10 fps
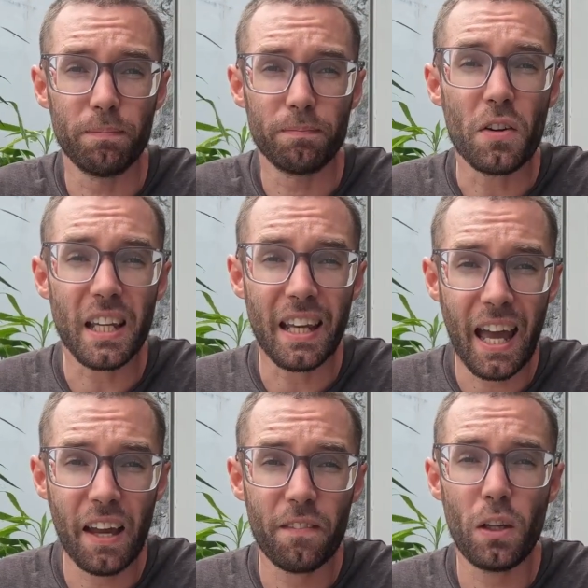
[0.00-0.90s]
There is a
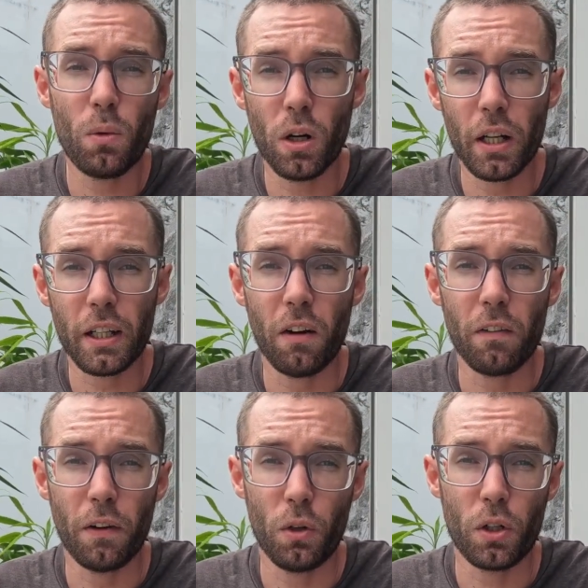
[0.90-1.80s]
heavy
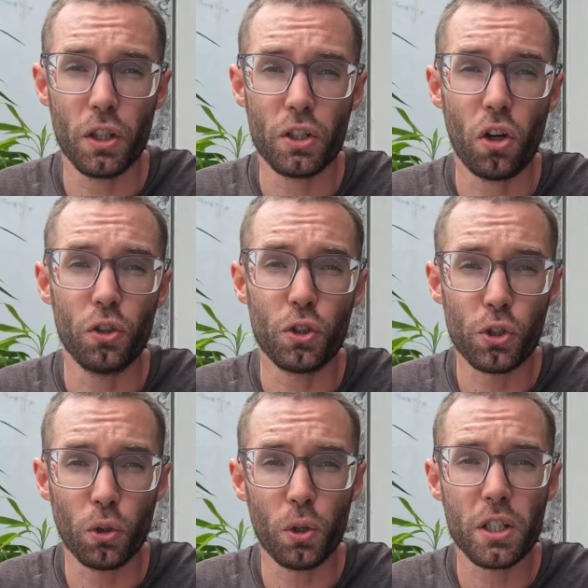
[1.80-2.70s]
workout focus on
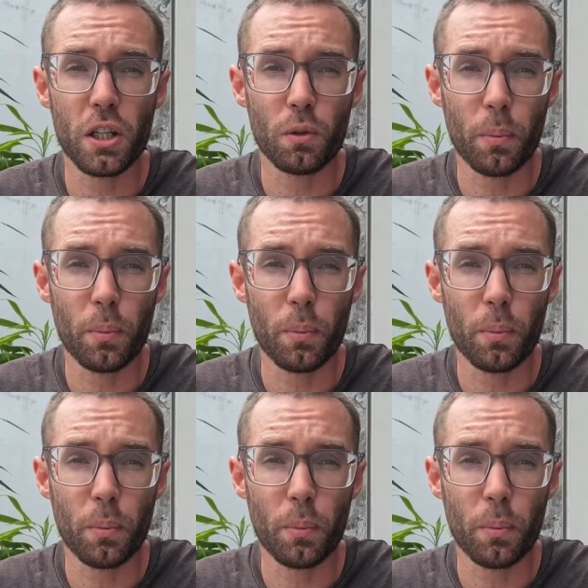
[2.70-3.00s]
shorter